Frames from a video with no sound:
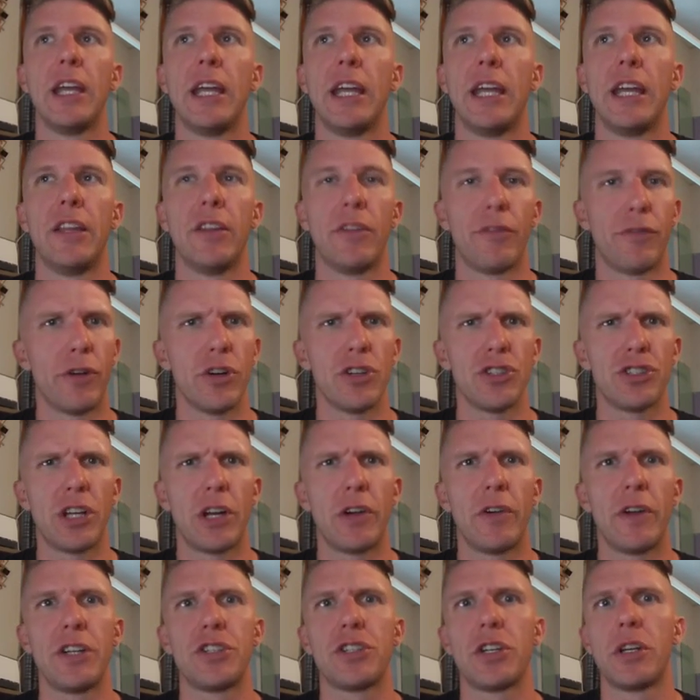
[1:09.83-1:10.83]
in the first
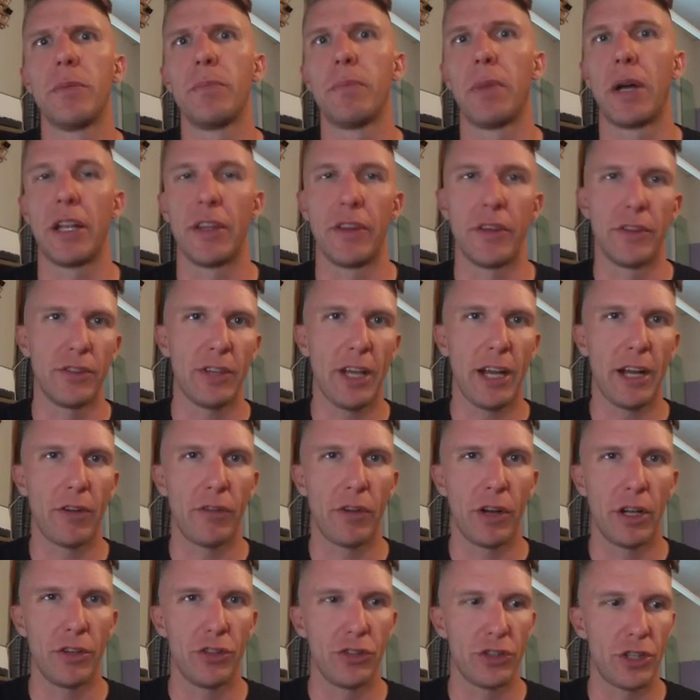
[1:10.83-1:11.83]
generation, but in the
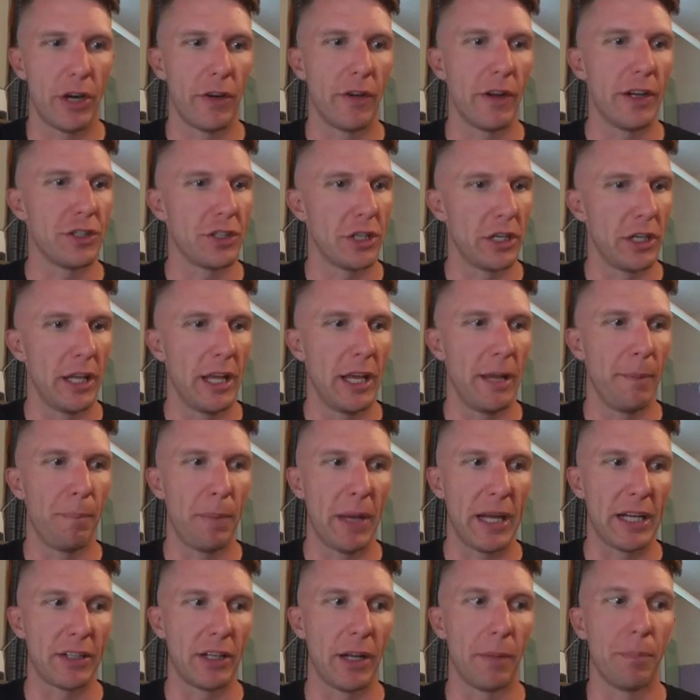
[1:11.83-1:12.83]
second generation, it
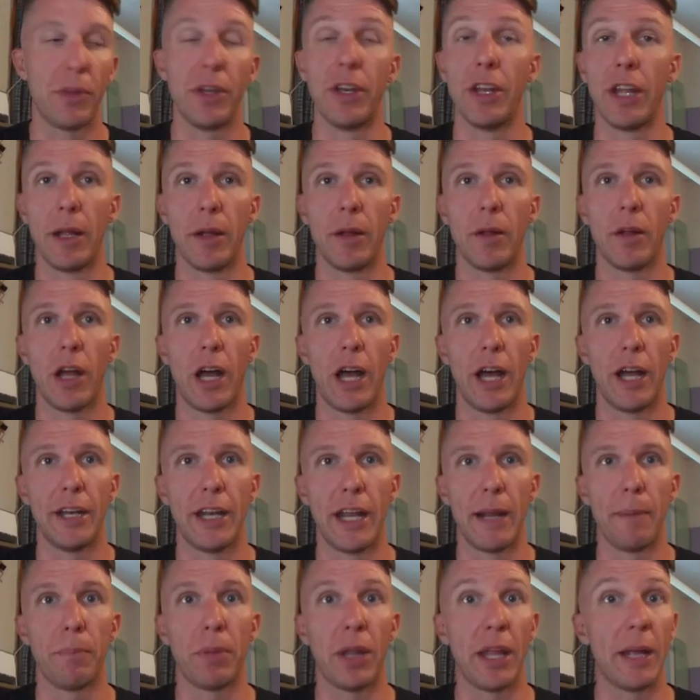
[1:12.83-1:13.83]
picked up the
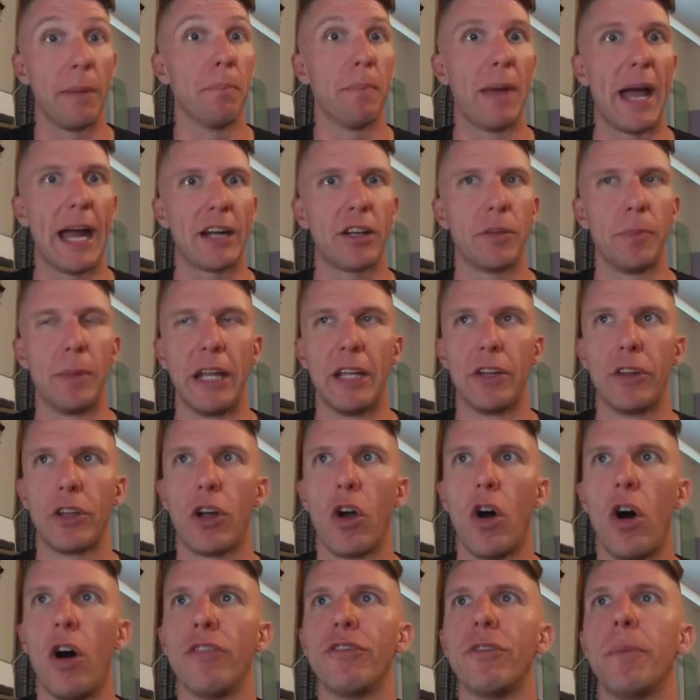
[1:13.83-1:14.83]
nameplate back to being the
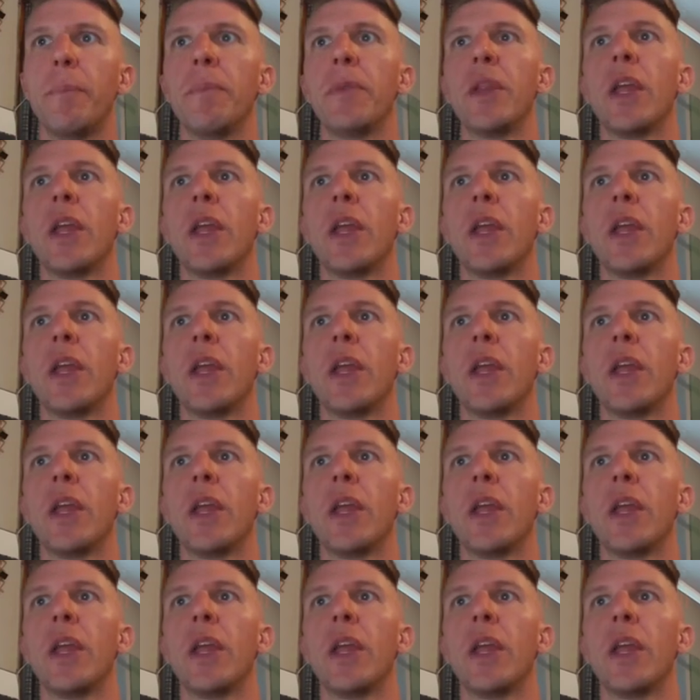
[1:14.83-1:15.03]
Golf.